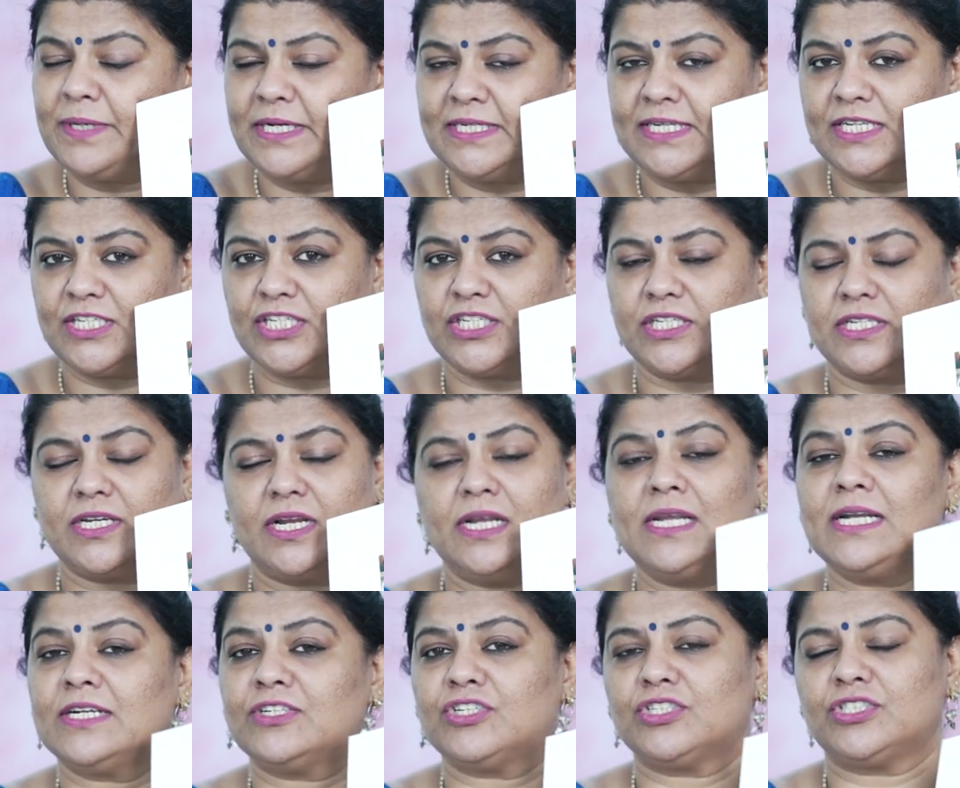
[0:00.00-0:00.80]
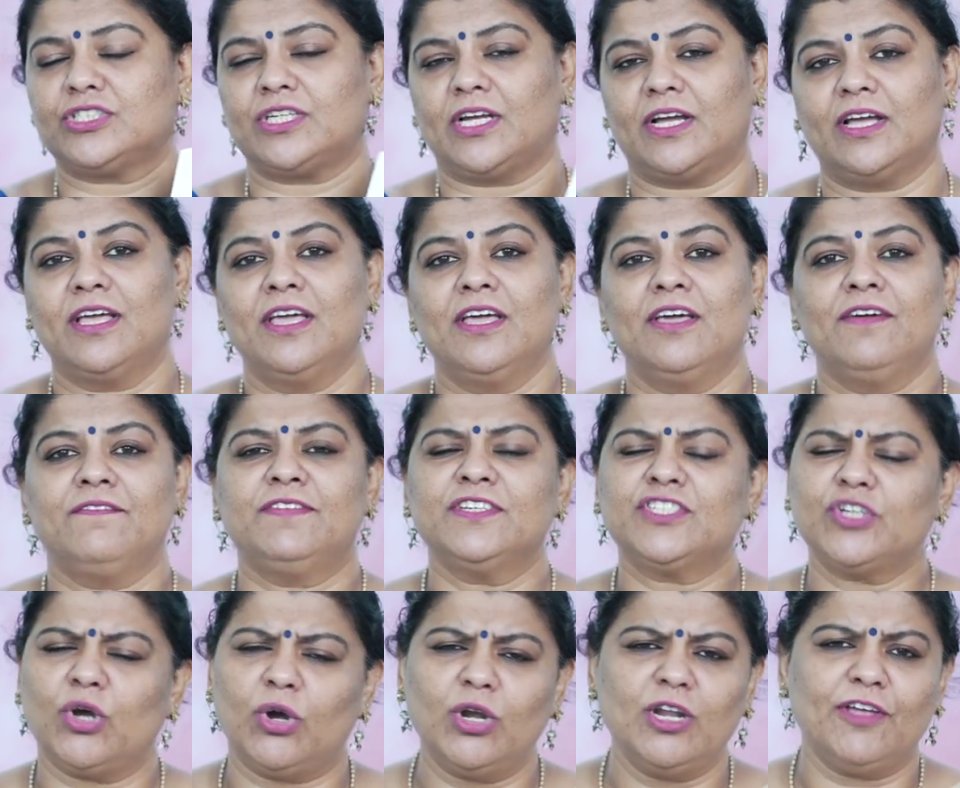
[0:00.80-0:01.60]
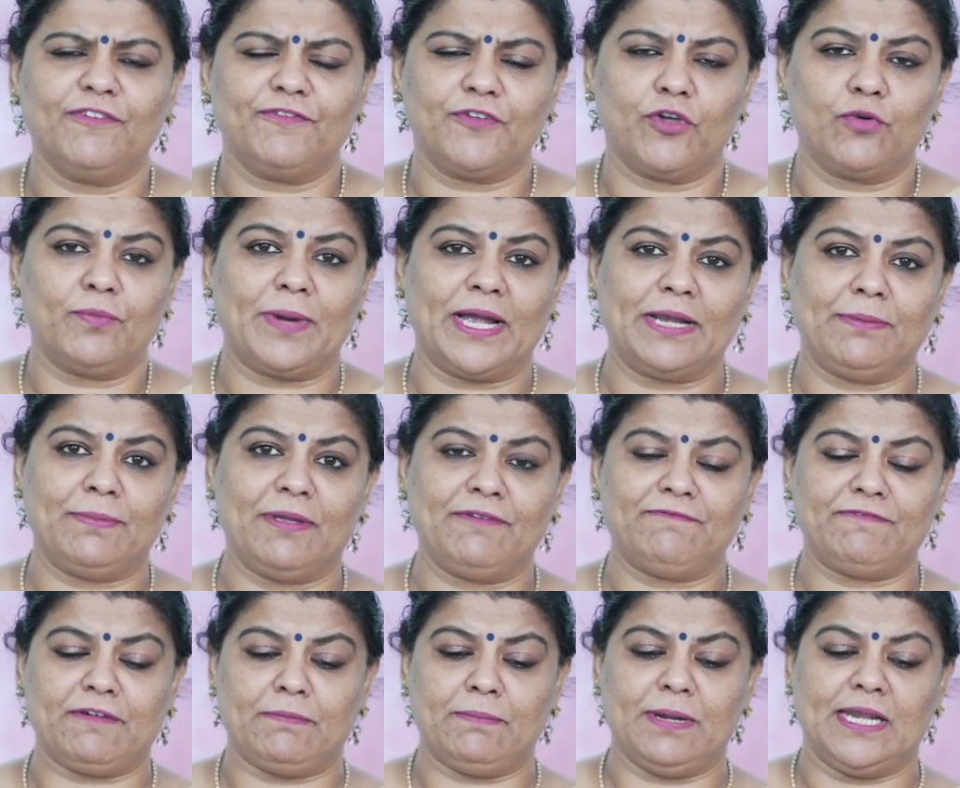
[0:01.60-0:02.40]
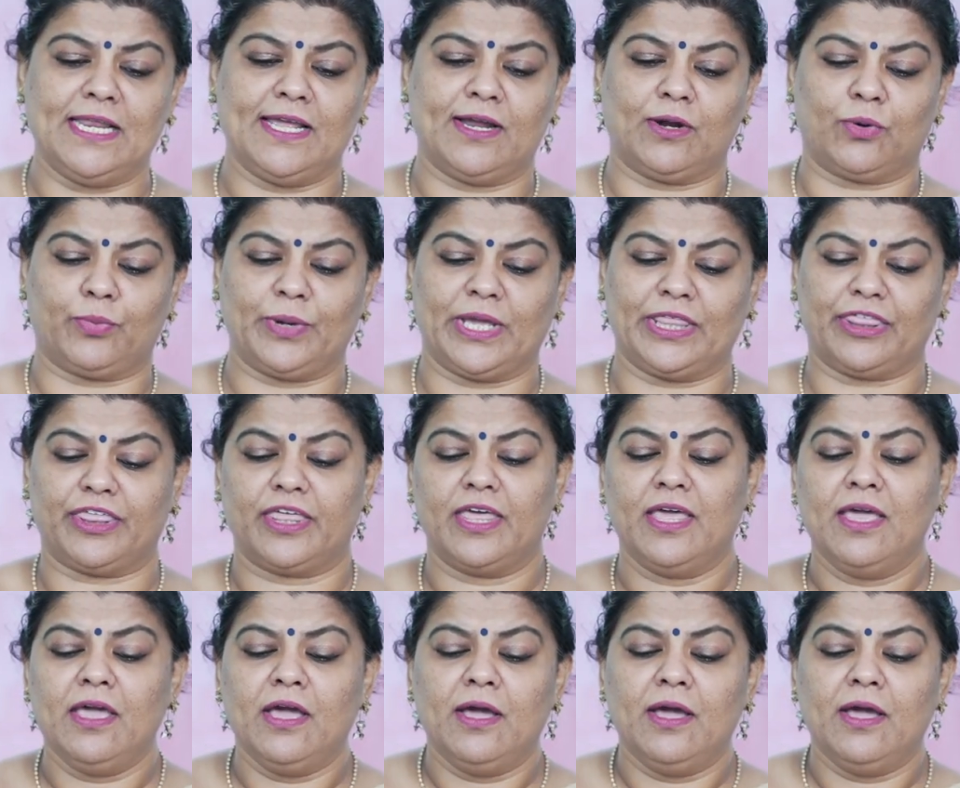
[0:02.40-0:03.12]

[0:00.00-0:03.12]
British literature, which all of you might be familiar with.